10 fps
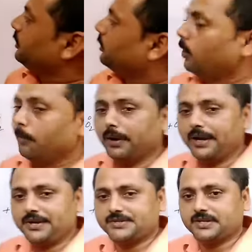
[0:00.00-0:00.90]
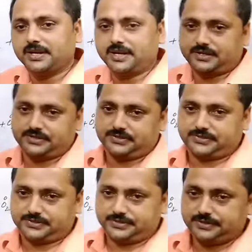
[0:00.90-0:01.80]
combination
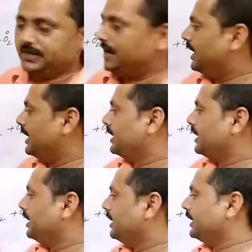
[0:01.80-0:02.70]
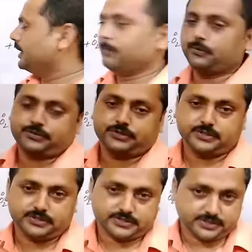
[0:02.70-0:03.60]
reactions and
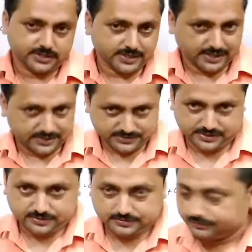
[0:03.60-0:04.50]
decomposition reaction.